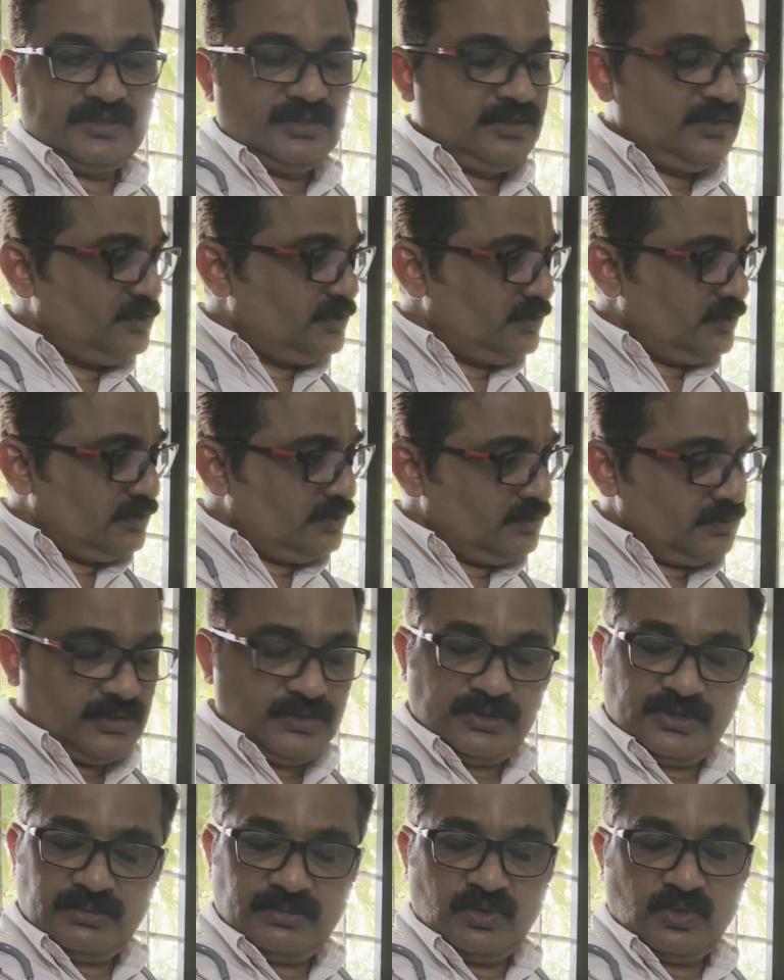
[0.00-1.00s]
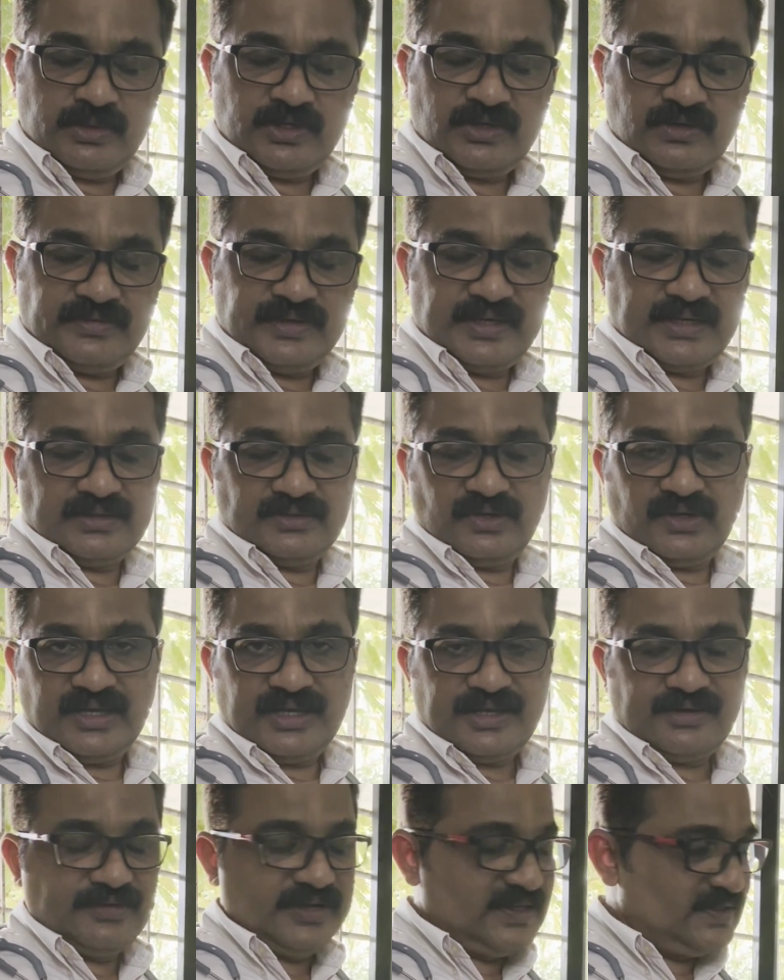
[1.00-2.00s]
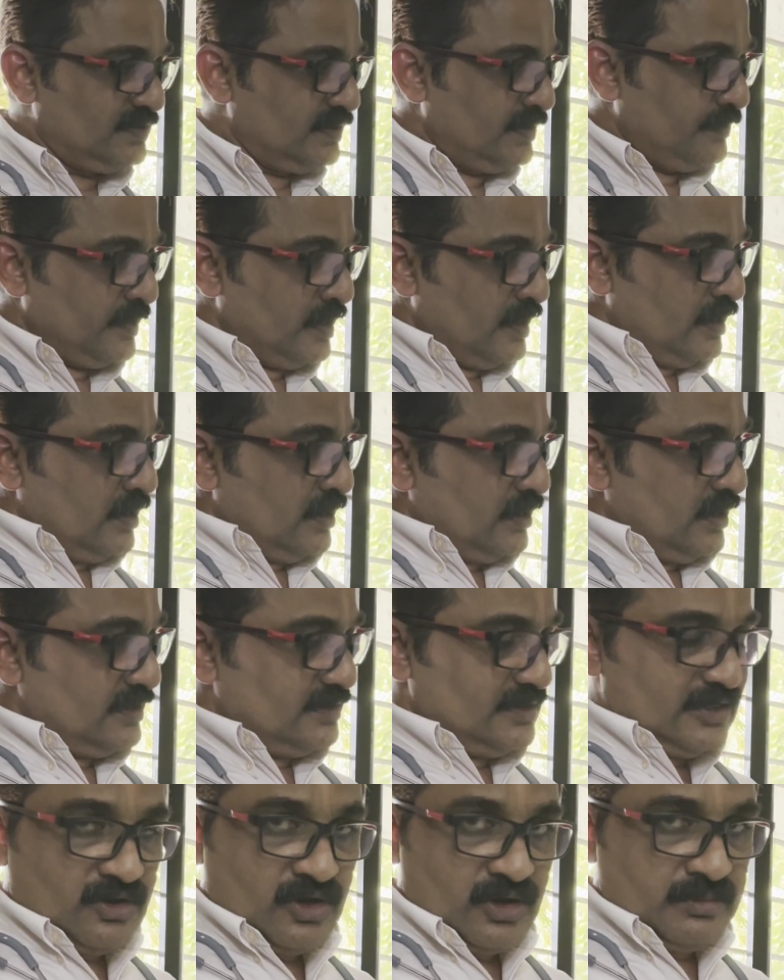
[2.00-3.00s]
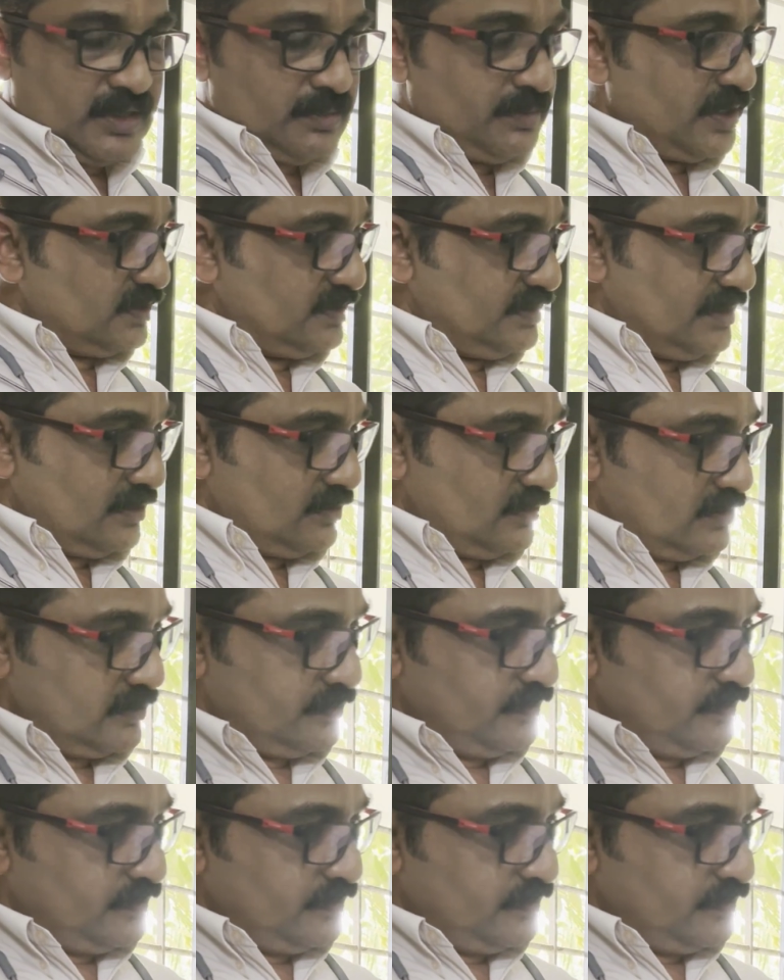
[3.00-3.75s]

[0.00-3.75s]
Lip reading: This is due to movement of air in the airways. That's the normal breath sound.